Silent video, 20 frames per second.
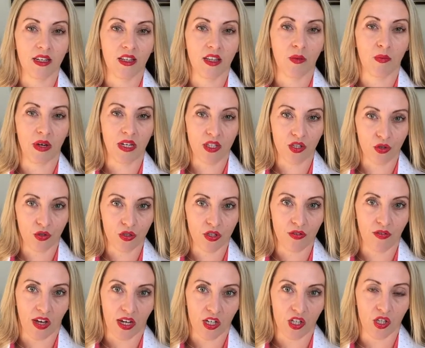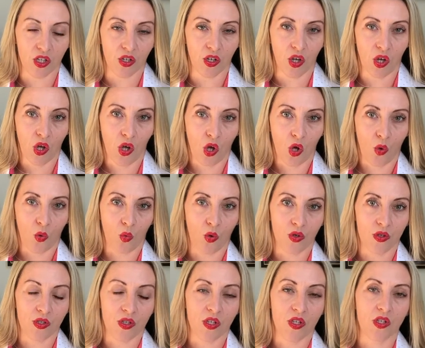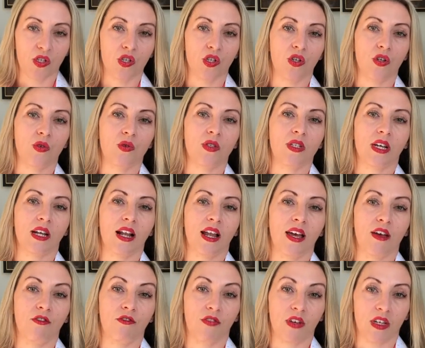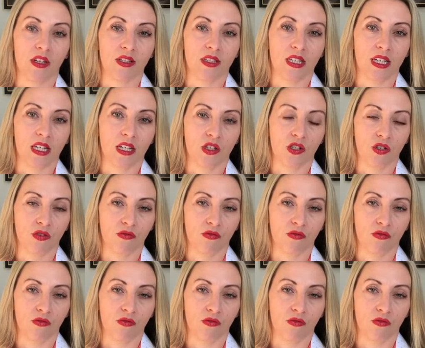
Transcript: the best course of action was to declare fealty to